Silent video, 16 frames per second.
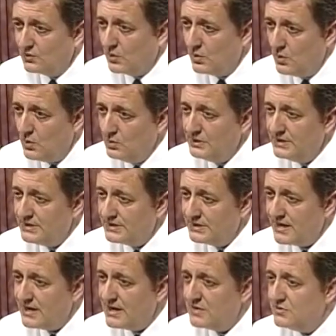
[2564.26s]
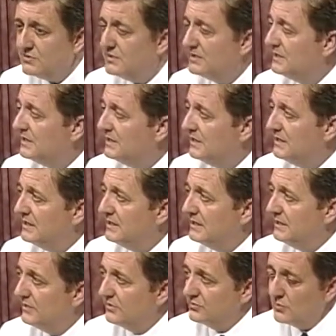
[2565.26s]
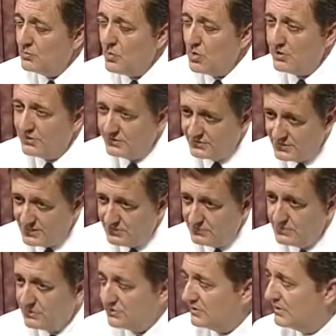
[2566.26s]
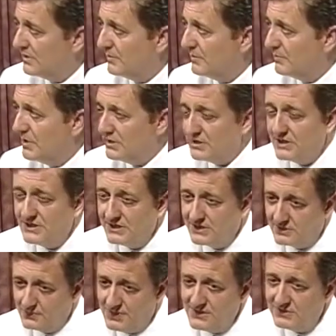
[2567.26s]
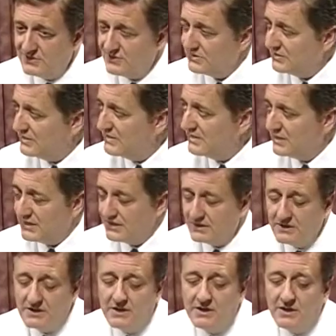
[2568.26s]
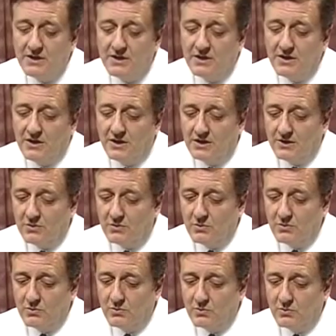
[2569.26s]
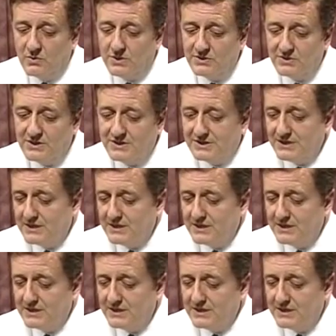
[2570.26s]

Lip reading: holding down the stormwater assessment to the budgeted expenses in there, was that